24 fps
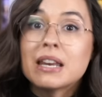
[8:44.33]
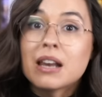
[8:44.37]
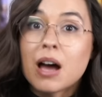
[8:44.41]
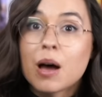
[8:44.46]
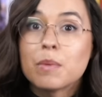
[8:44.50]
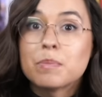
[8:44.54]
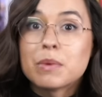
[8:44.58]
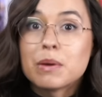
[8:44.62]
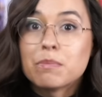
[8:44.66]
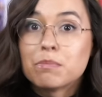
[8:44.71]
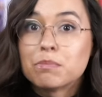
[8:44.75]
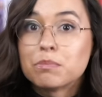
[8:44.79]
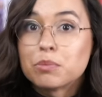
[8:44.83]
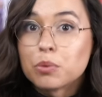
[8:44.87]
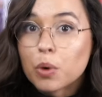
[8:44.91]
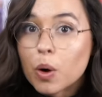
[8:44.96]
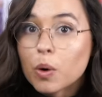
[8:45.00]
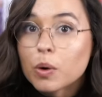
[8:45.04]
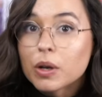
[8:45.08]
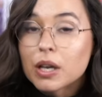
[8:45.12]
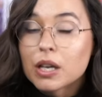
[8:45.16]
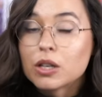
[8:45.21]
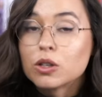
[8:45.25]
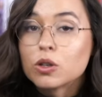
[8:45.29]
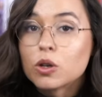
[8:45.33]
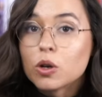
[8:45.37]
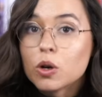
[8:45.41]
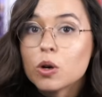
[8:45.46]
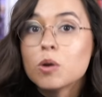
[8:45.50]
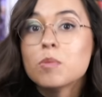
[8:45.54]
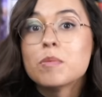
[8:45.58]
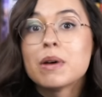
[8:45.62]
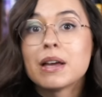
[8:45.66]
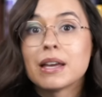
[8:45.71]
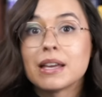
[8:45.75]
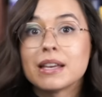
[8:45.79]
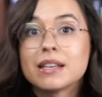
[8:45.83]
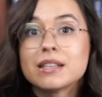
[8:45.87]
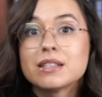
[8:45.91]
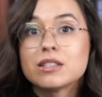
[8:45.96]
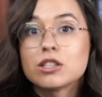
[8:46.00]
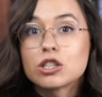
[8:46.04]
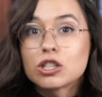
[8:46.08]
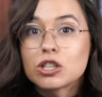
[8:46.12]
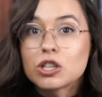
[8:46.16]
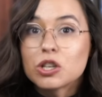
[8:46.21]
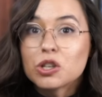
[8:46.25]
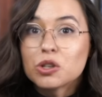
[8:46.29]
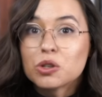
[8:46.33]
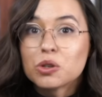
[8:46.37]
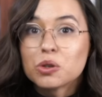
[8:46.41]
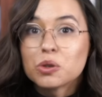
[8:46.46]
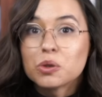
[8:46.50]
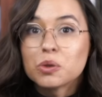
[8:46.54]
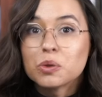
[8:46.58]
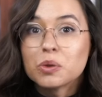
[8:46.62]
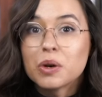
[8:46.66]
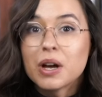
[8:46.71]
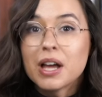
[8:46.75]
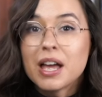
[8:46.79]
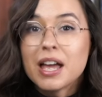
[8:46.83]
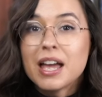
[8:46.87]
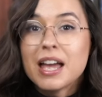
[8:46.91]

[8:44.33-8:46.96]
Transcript: up and broken Kuma is too.